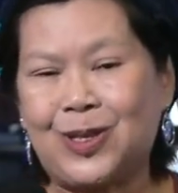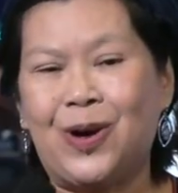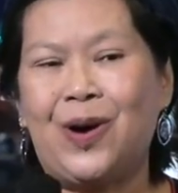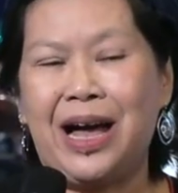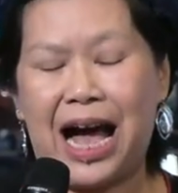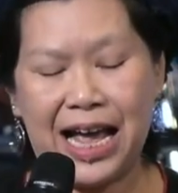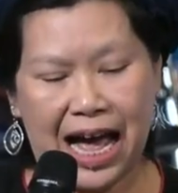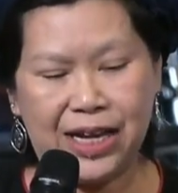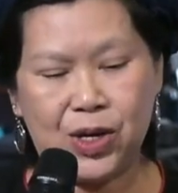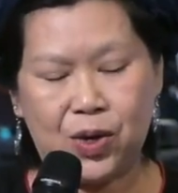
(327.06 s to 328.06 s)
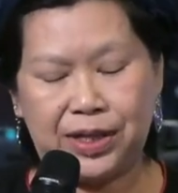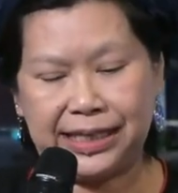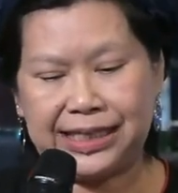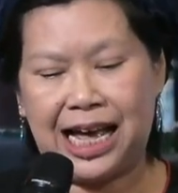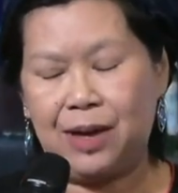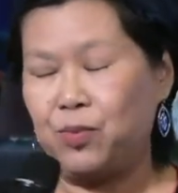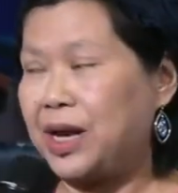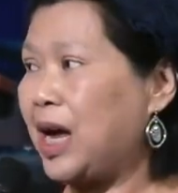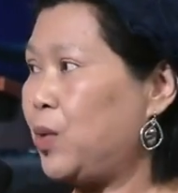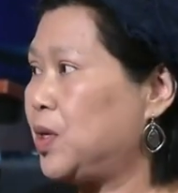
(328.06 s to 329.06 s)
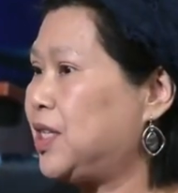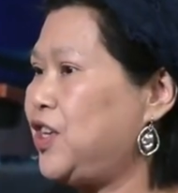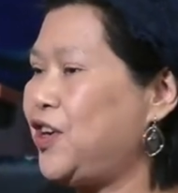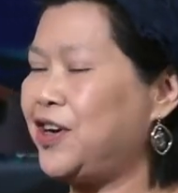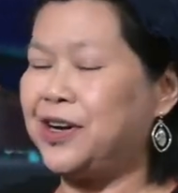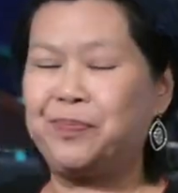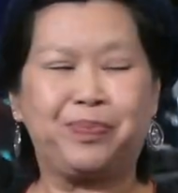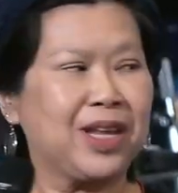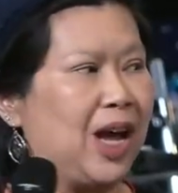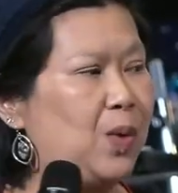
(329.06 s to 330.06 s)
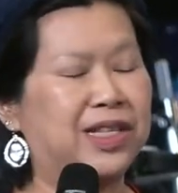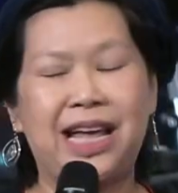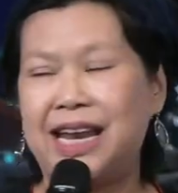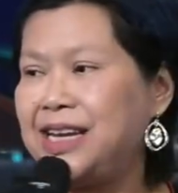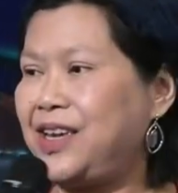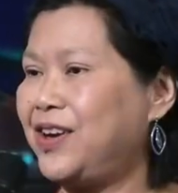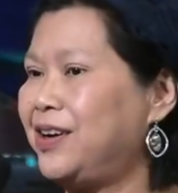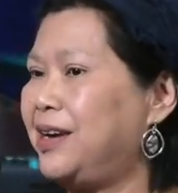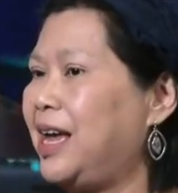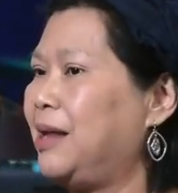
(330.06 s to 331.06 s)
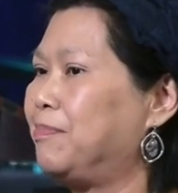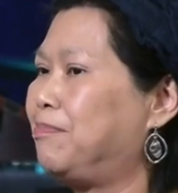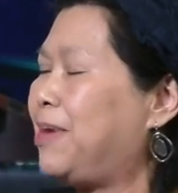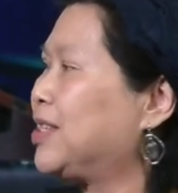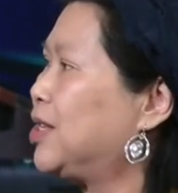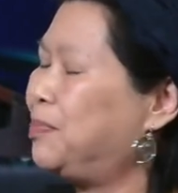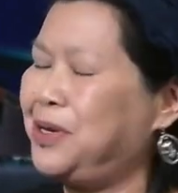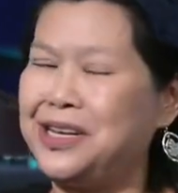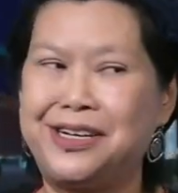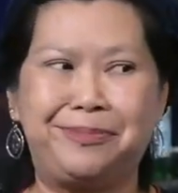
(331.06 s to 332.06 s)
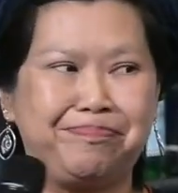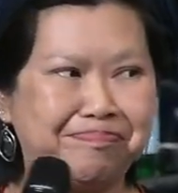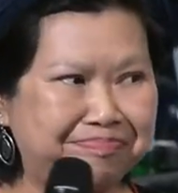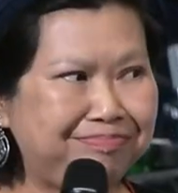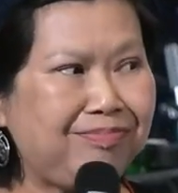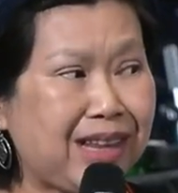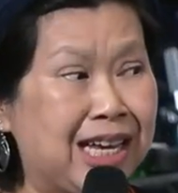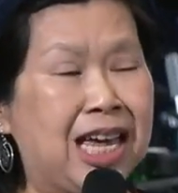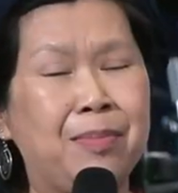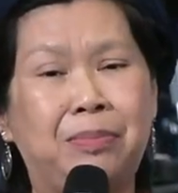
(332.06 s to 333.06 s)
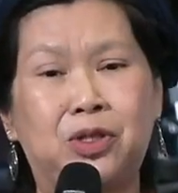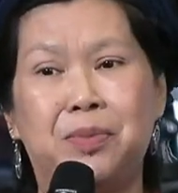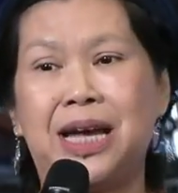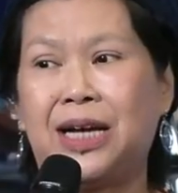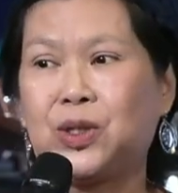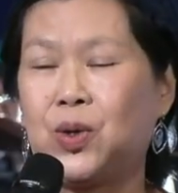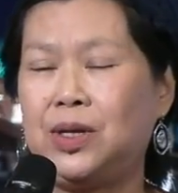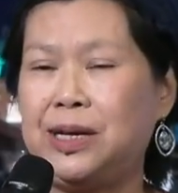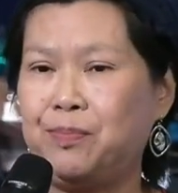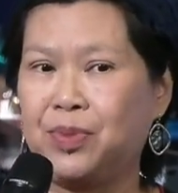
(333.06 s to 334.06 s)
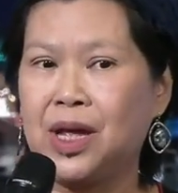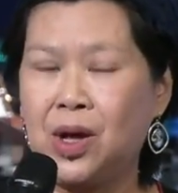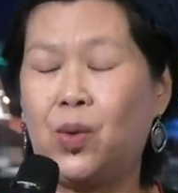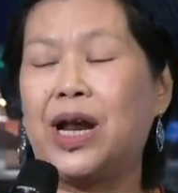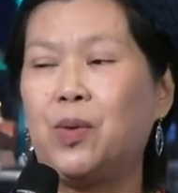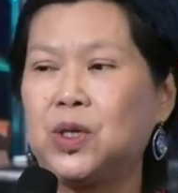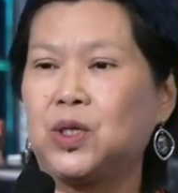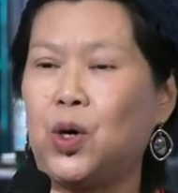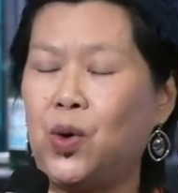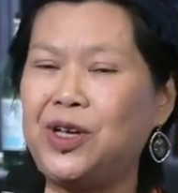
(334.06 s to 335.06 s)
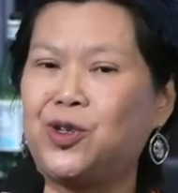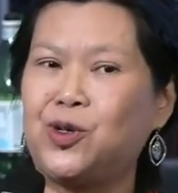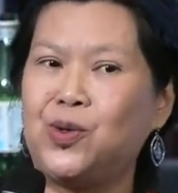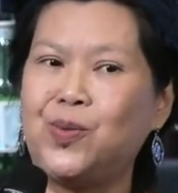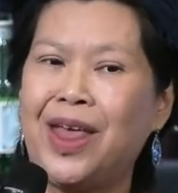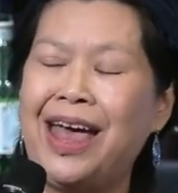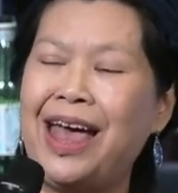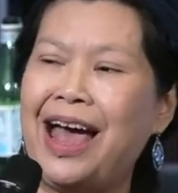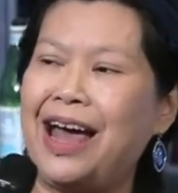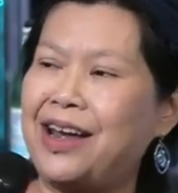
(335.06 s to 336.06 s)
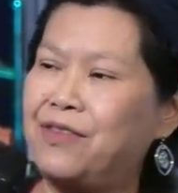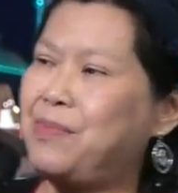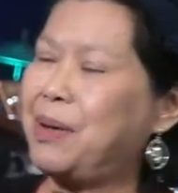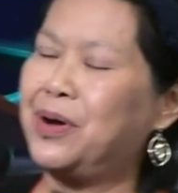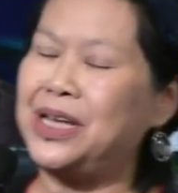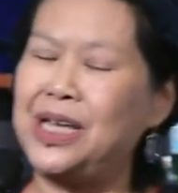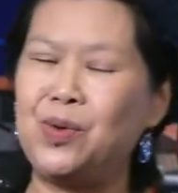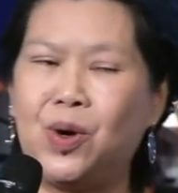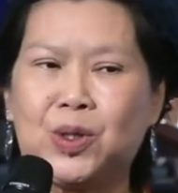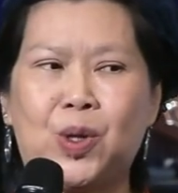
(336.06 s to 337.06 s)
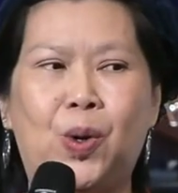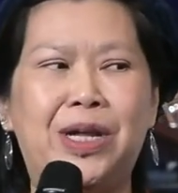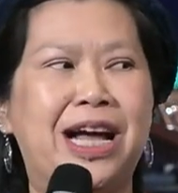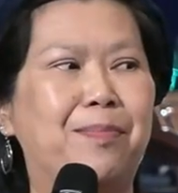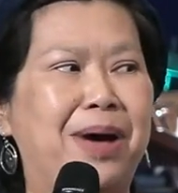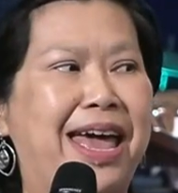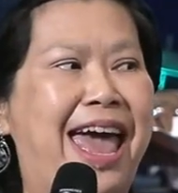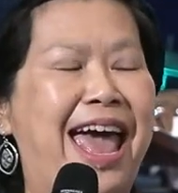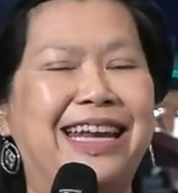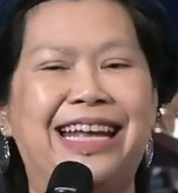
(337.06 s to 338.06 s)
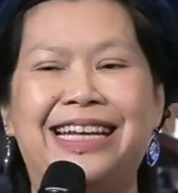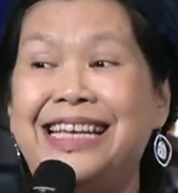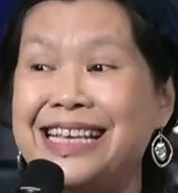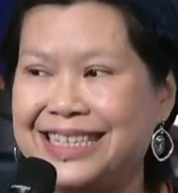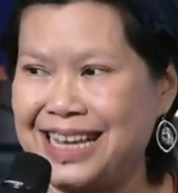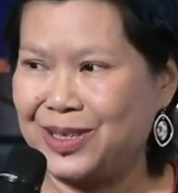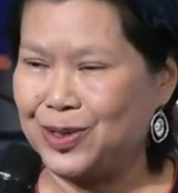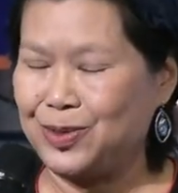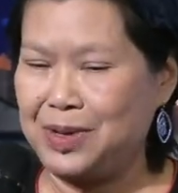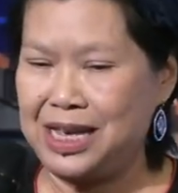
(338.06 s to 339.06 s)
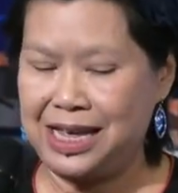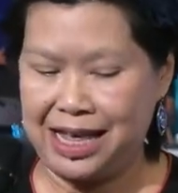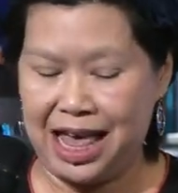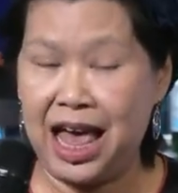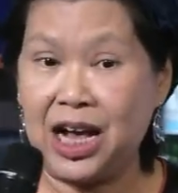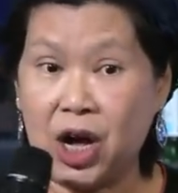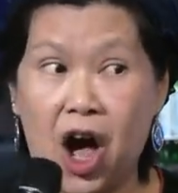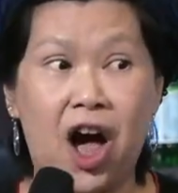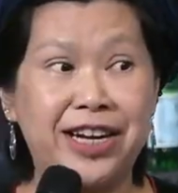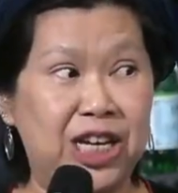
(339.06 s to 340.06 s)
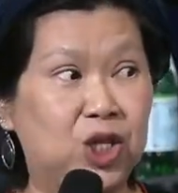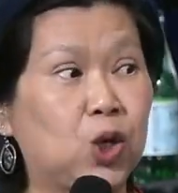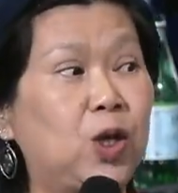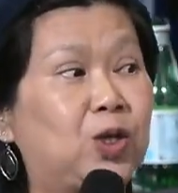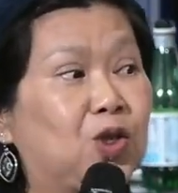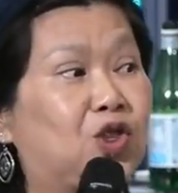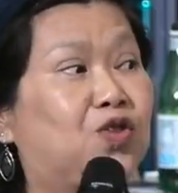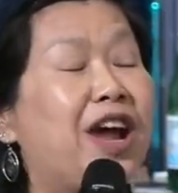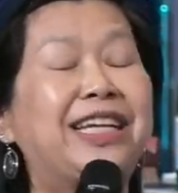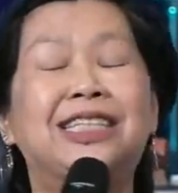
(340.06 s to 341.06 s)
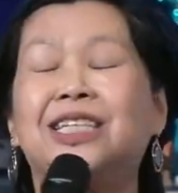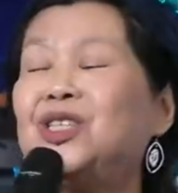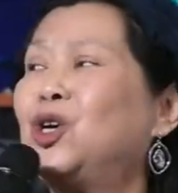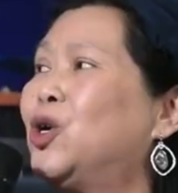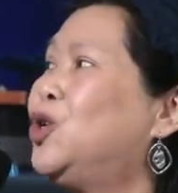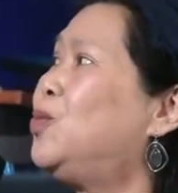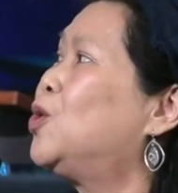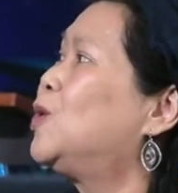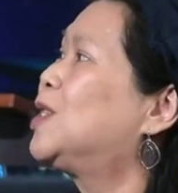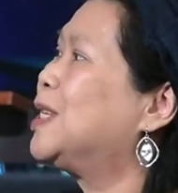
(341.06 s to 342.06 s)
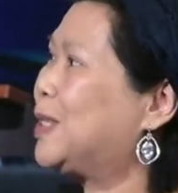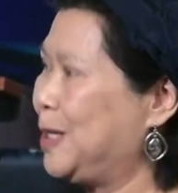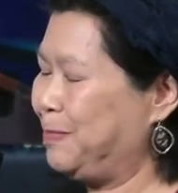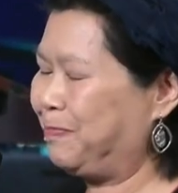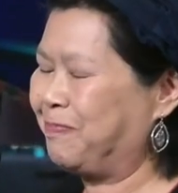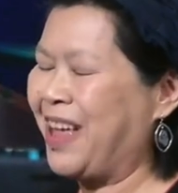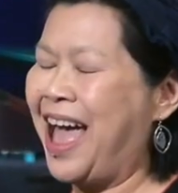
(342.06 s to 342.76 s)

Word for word: so I, I know the time when I was here, I was standing here and Pastor Peter came up to me. I told him what I was going through. And I remember he was holding up my hand and he said to me, God is going to strengthen your immune system.